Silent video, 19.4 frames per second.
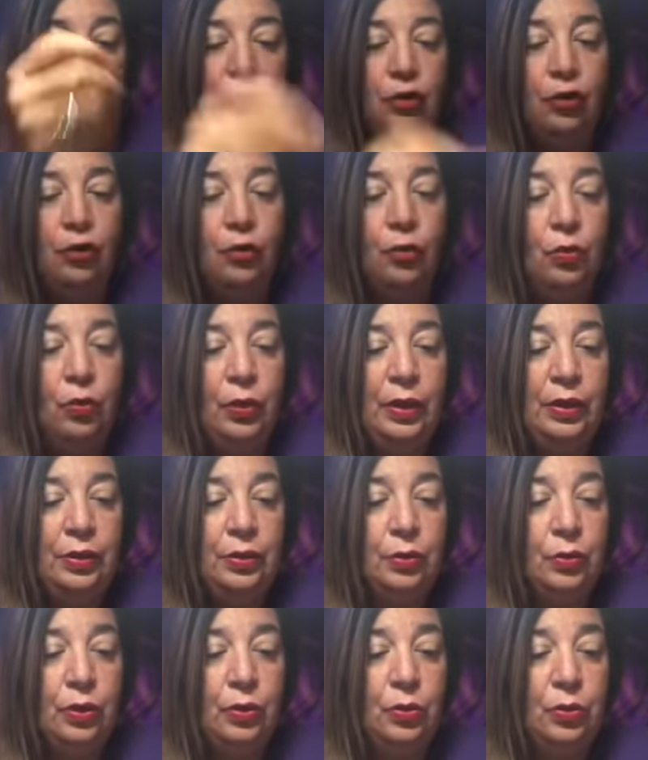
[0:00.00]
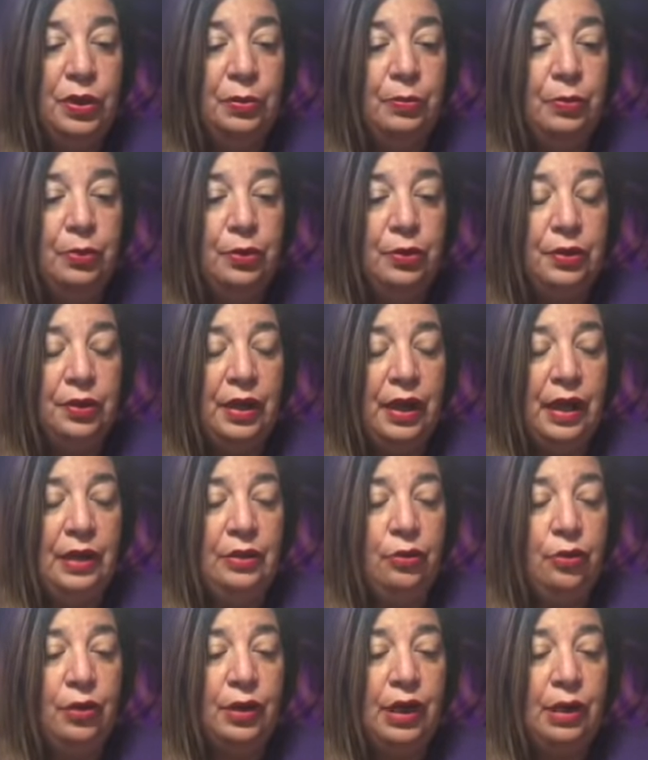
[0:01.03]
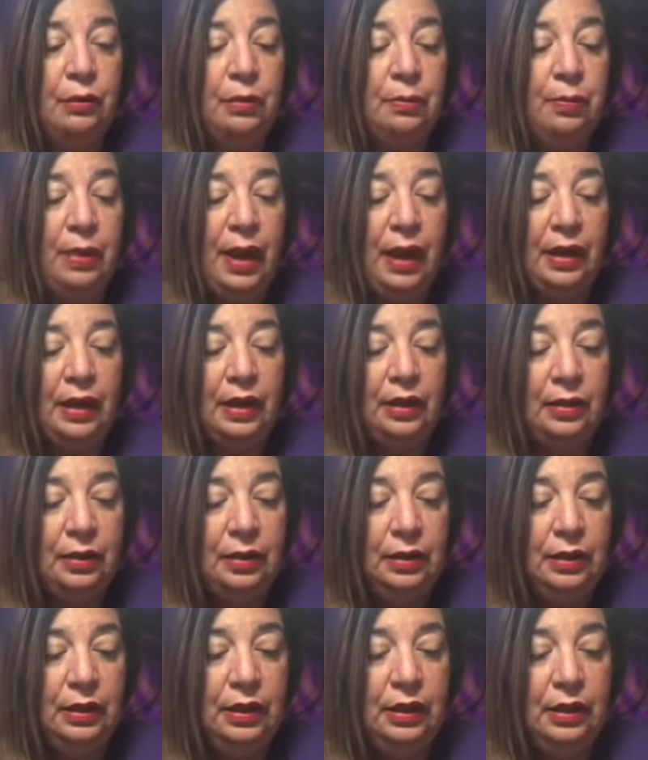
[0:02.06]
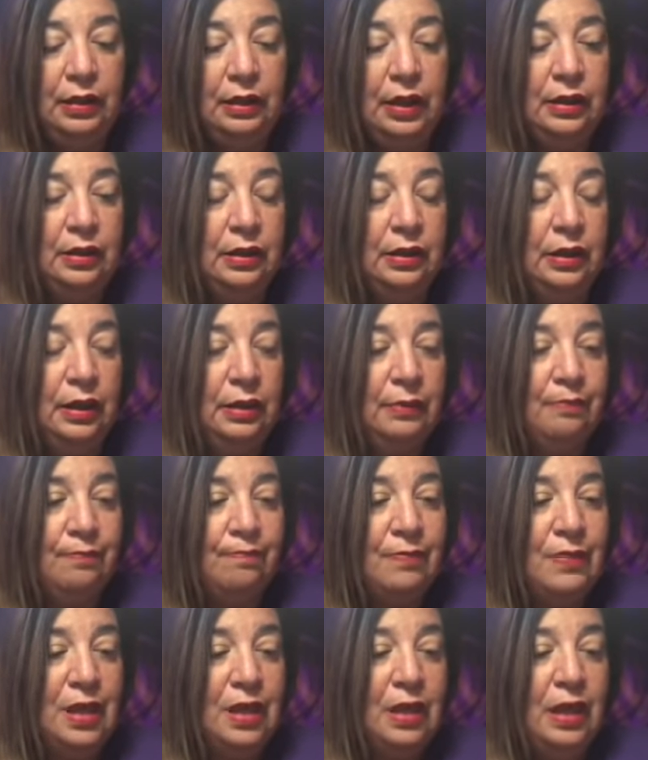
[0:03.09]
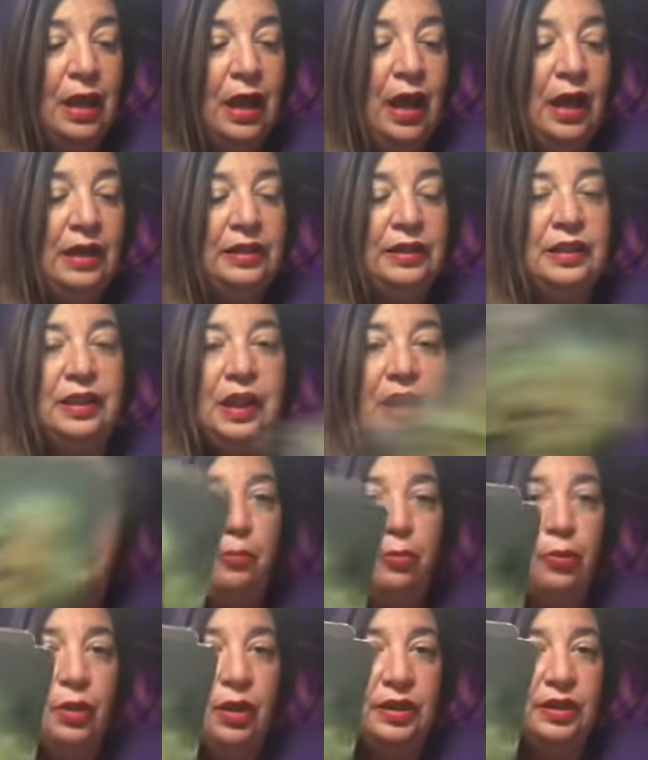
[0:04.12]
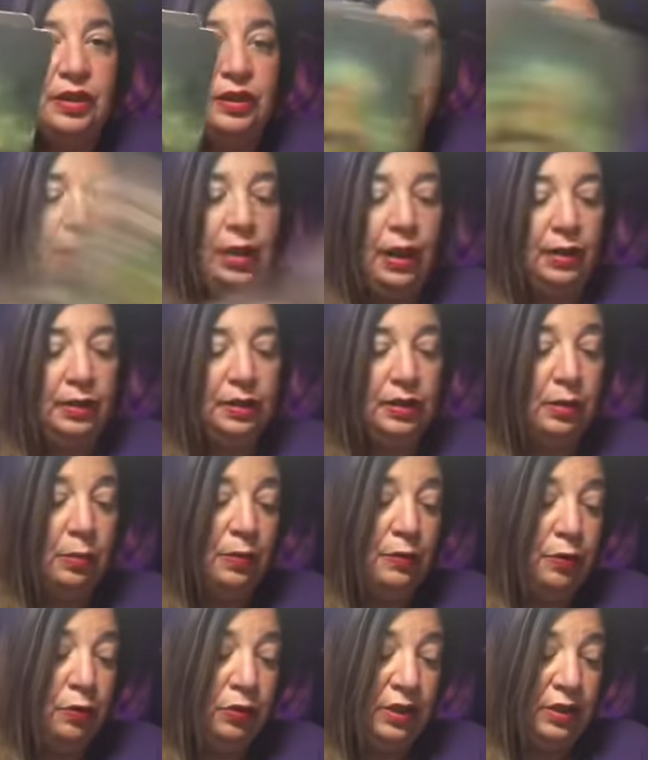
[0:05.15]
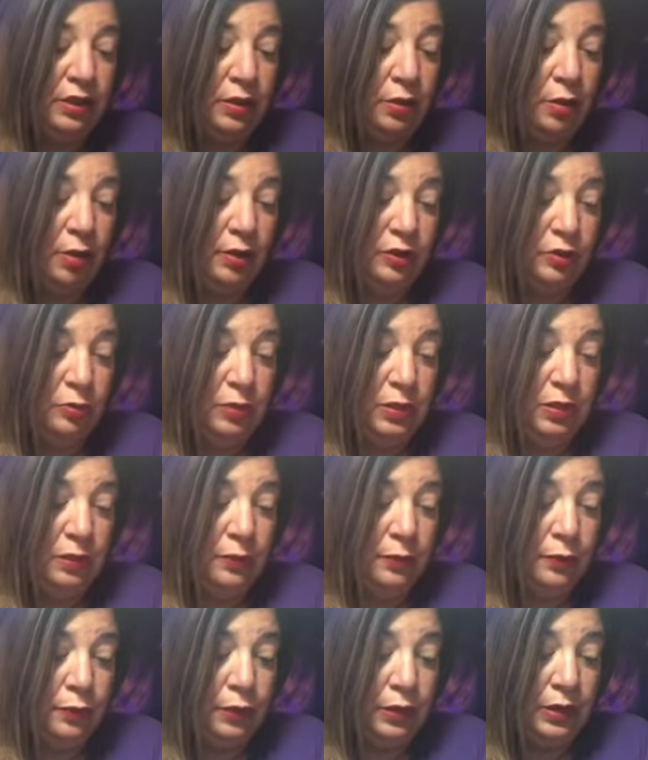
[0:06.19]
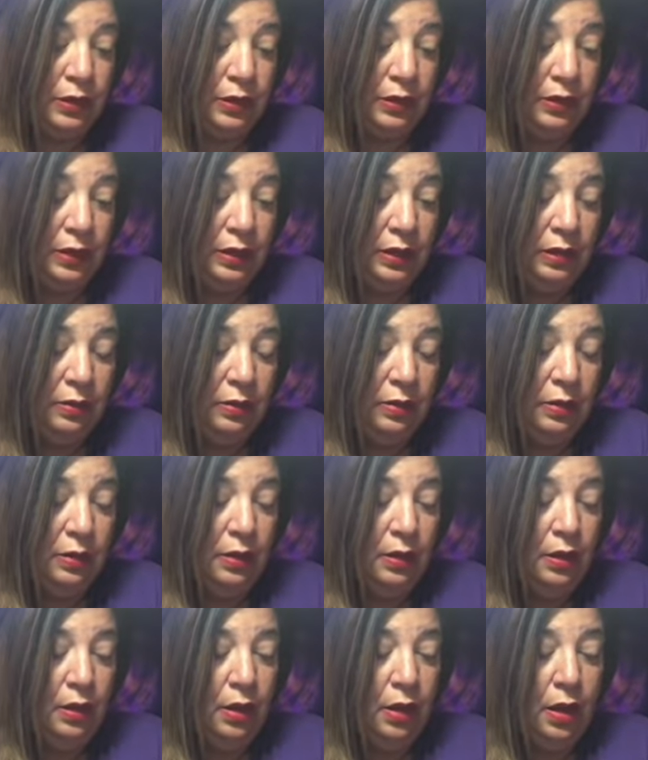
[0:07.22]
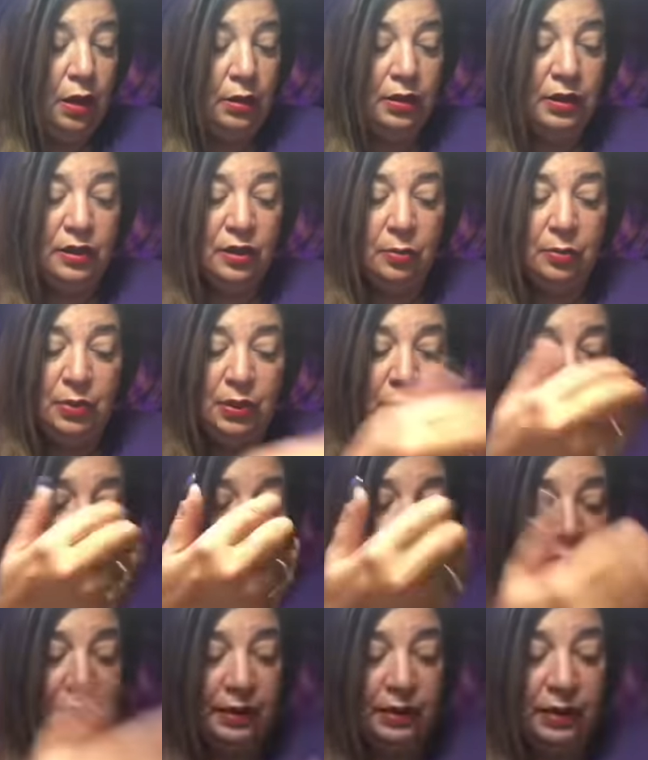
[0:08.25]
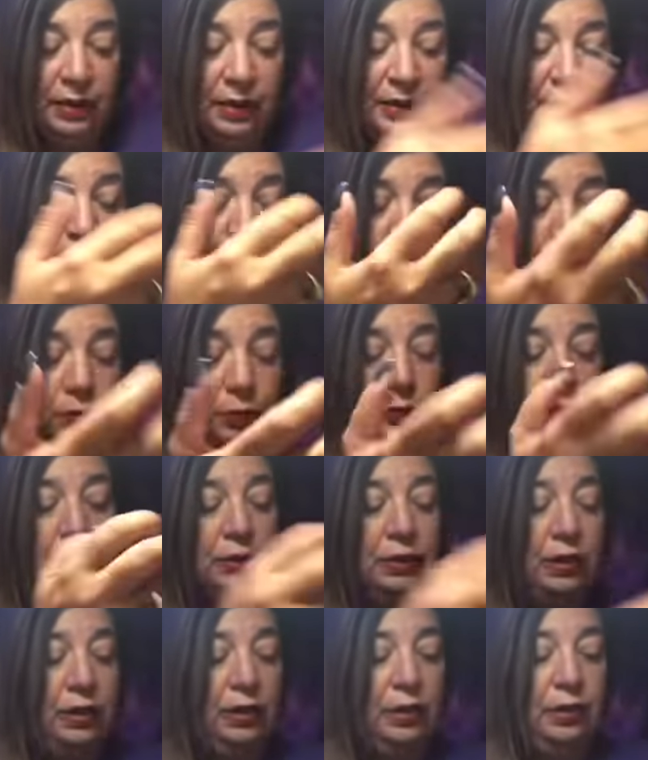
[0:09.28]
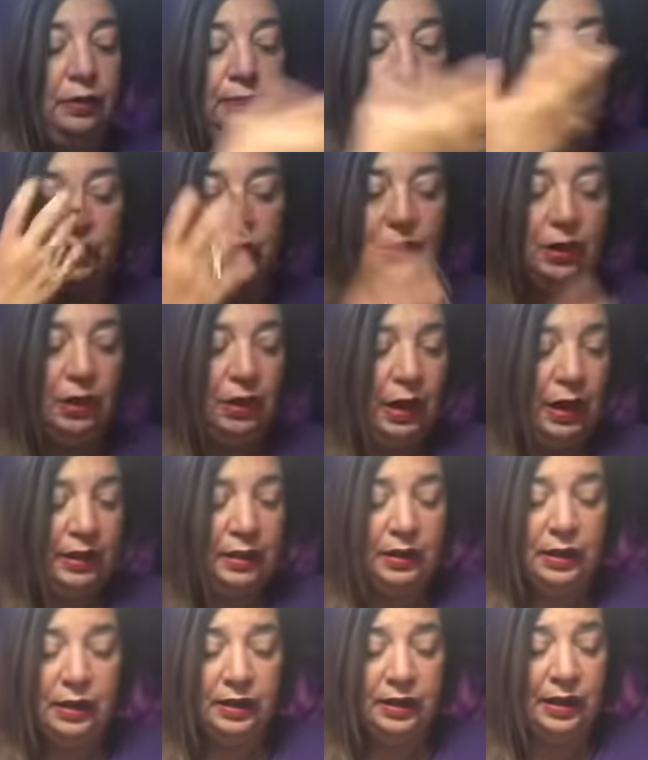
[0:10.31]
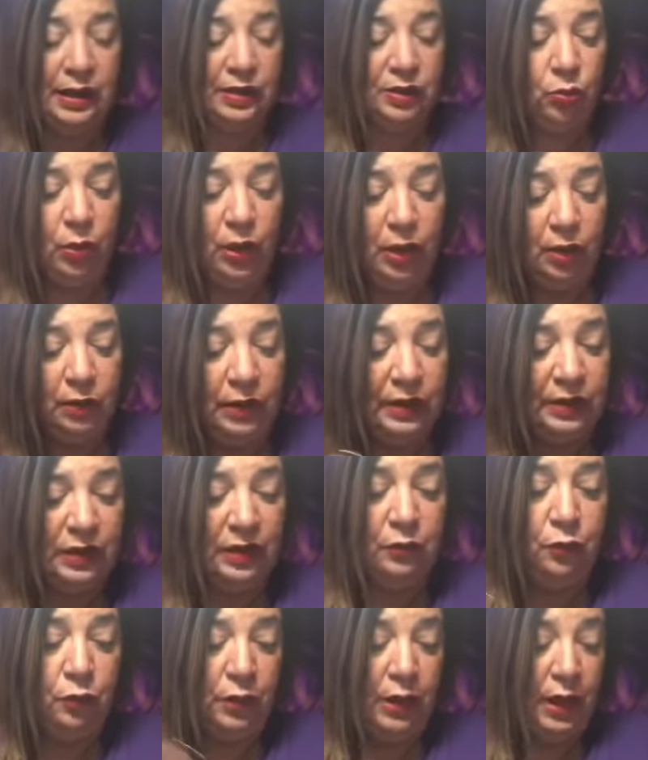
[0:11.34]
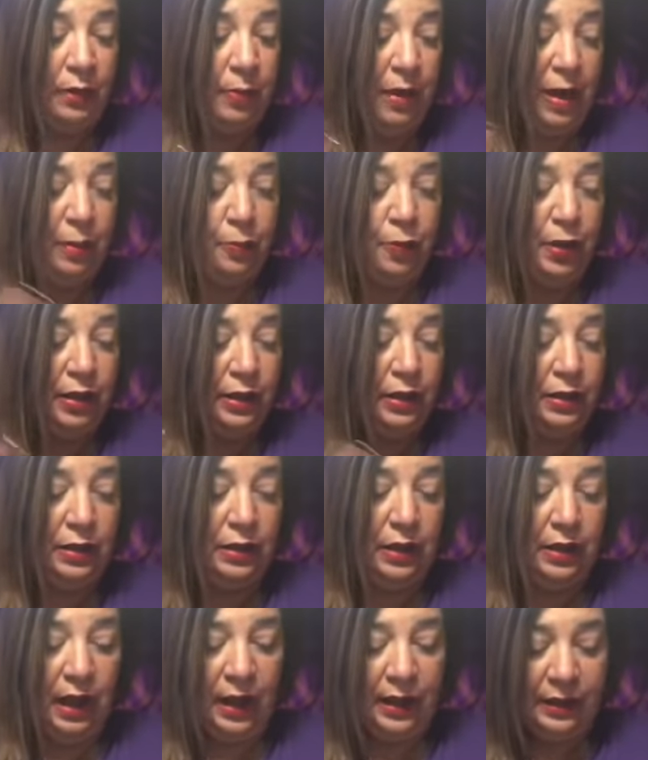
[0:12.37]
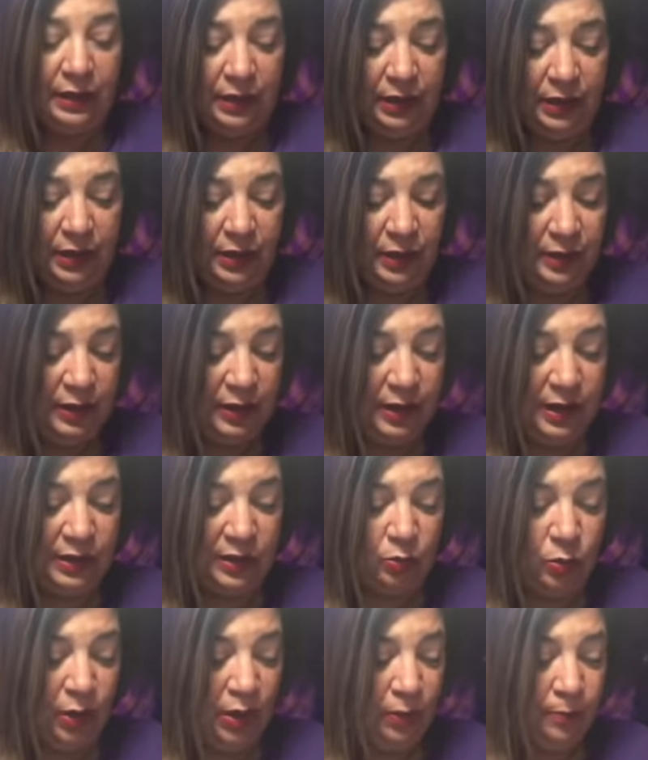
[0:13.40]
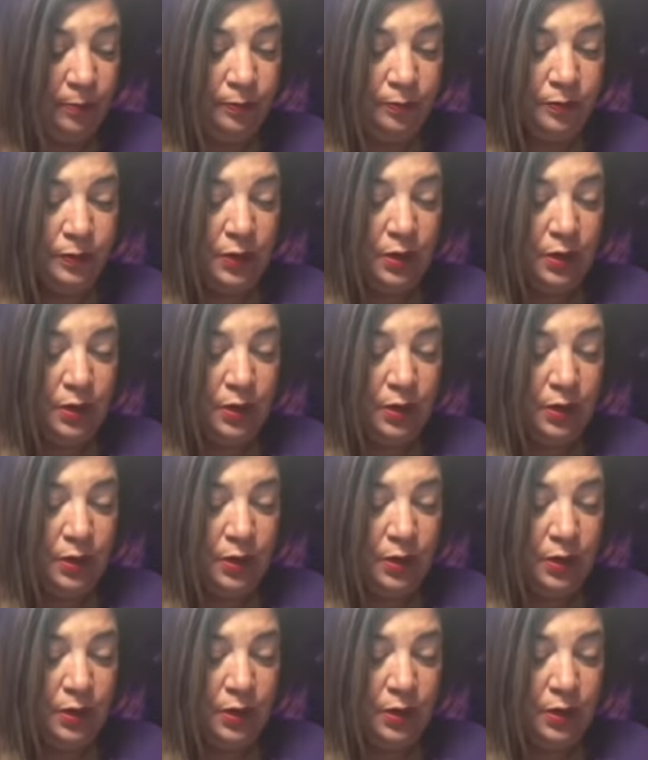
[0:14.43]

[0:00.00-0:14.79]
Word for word: that you went through a rebirth and you're coming back in as the Empress, okay? Some of you, this could also mean fertility. Uh, this could be ideas, fertility, ideas as well. Let's say if you can get pregnant, ideas as well.